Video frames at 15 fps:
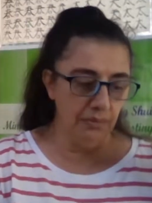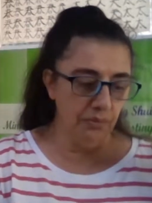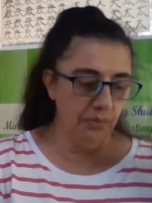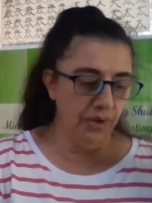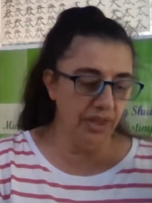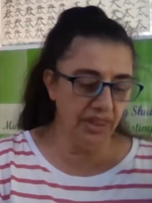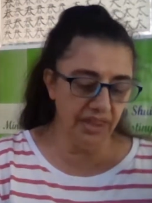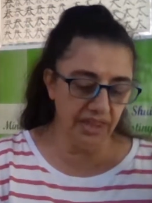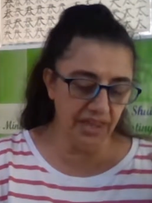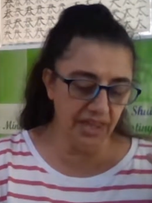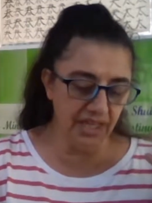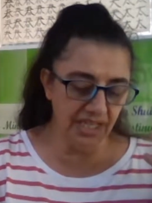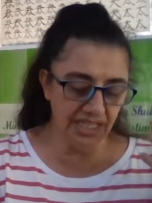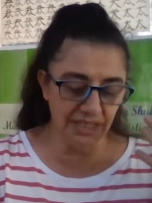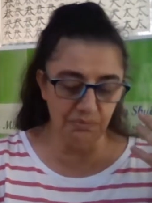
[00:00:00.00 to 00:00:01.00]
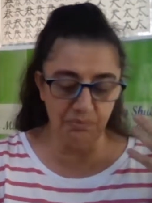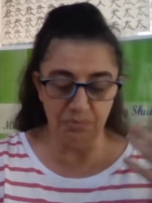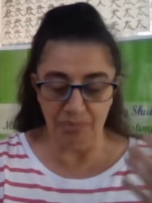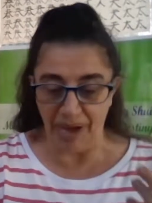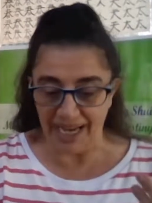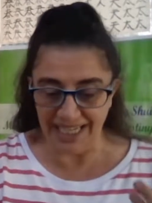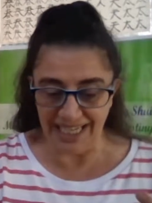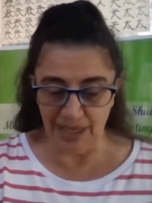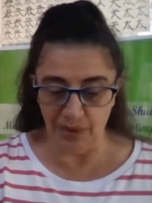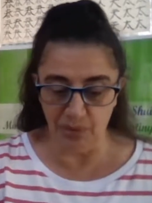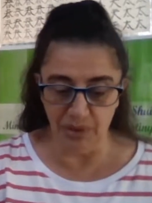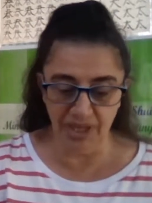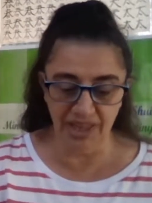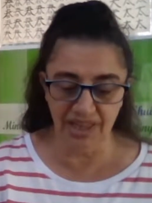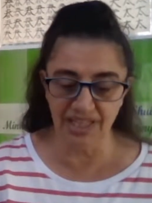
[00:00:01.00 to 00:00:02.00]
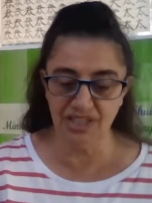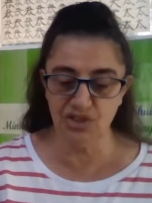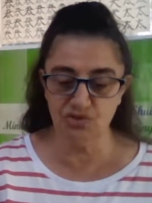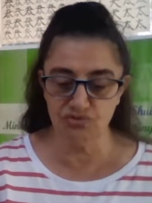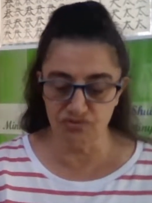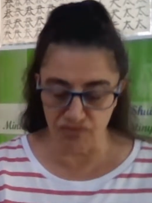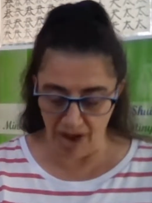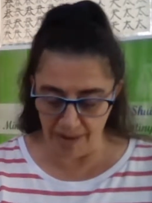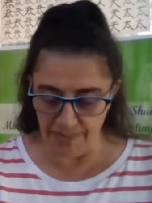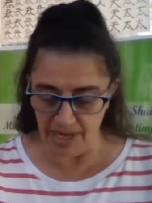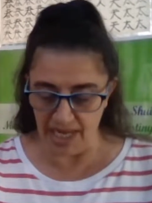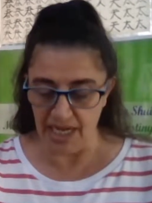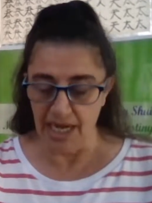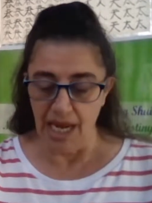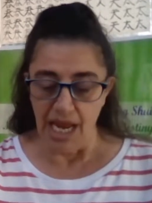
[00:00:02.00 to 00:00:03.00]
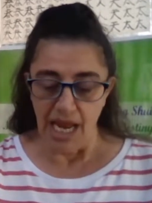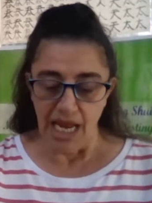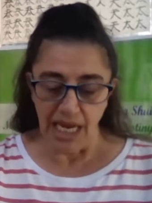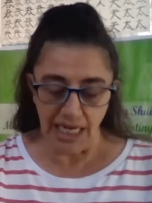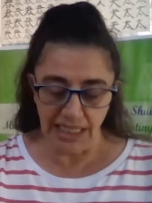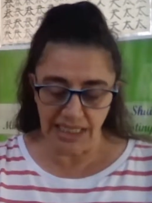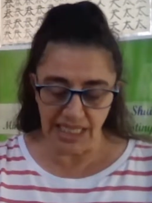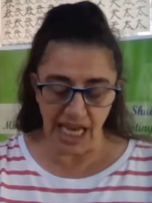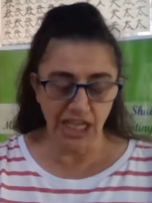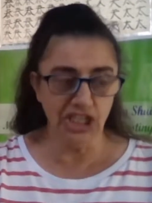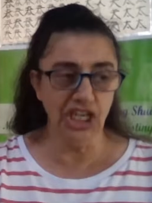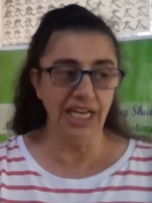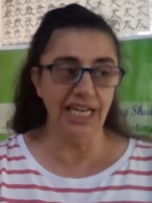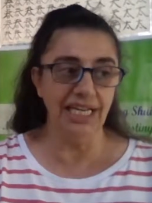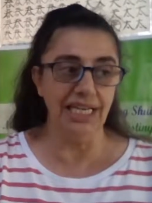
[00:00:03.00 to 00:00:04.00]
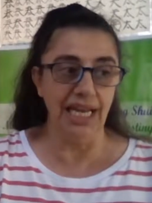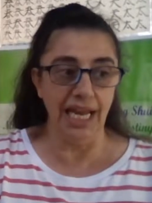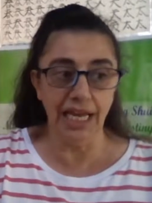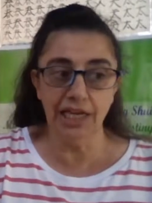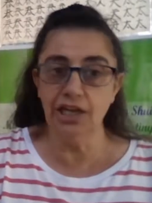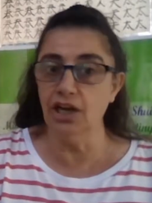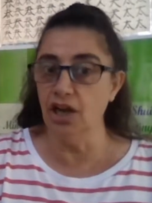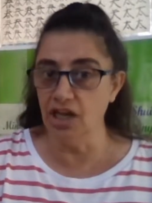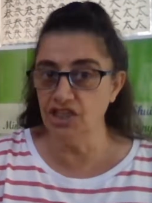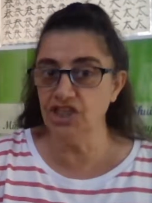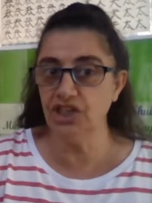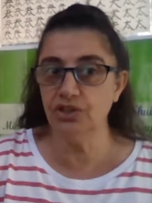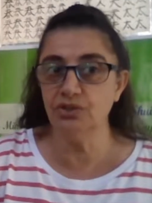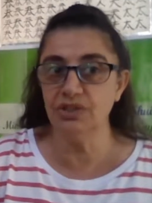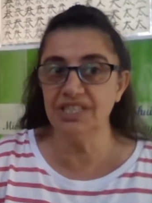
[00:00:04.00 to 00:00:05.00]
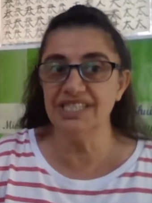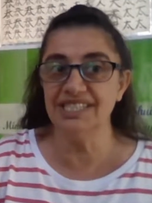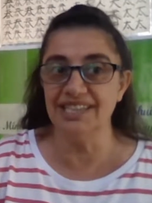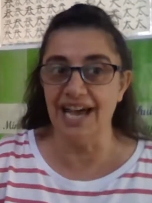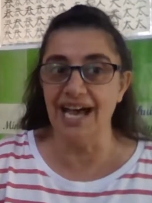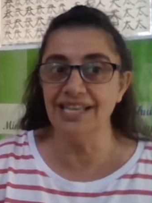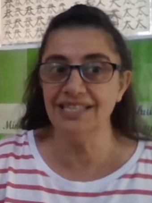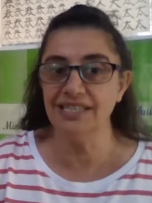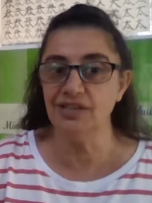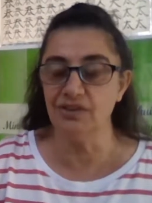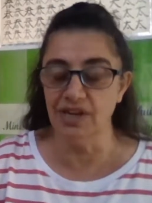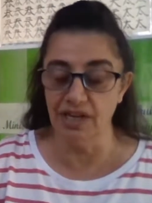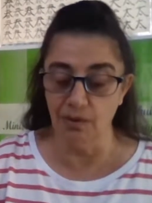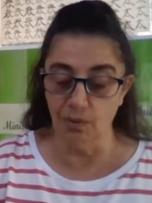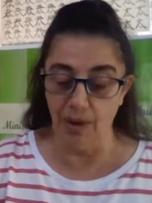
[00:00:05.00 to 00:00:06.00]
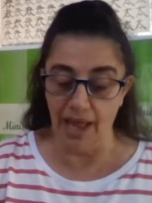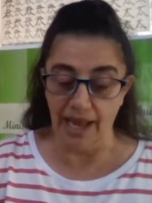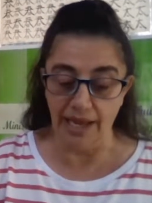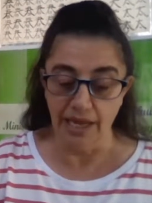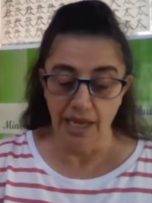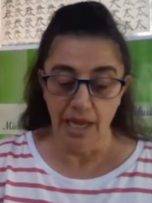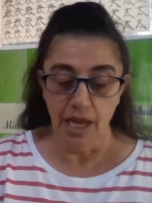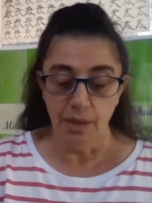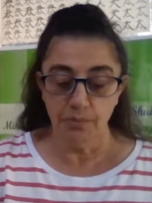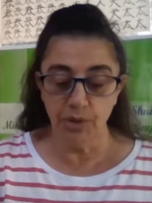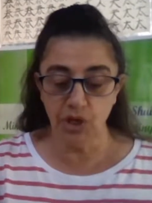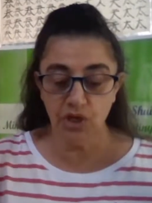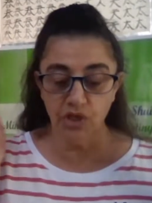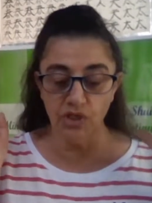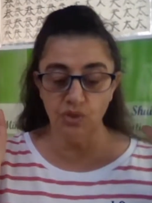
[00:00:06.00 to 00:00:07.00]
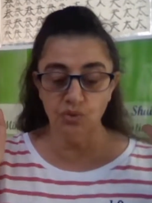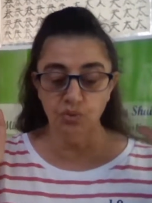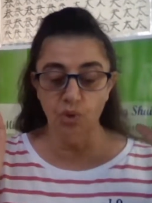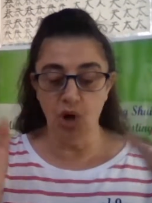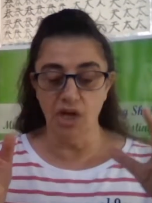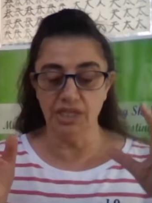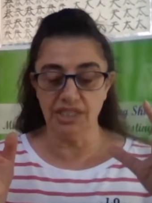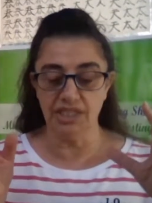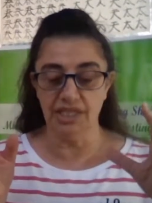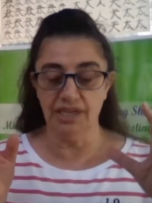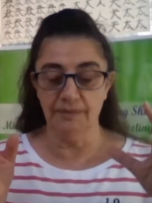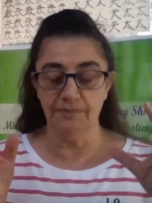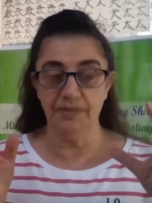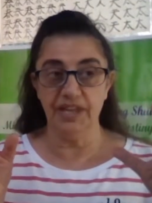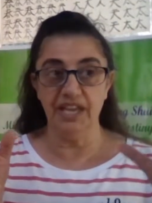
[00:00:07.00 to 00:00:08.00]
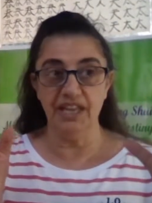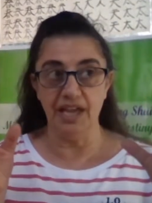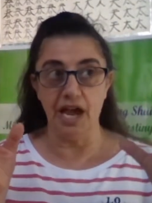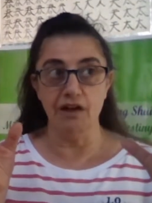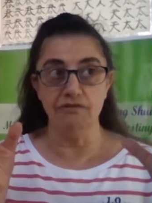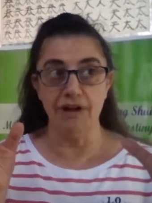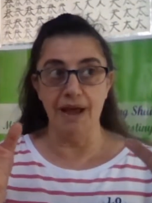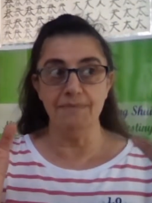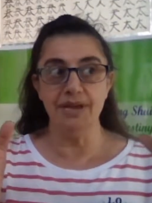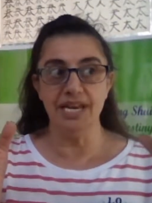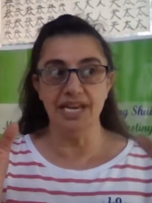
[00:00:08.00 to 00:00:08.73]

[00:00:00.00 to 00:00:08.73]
with this bunny, with this rabbit, it's actually an ecological disaster in a way because what a rabbit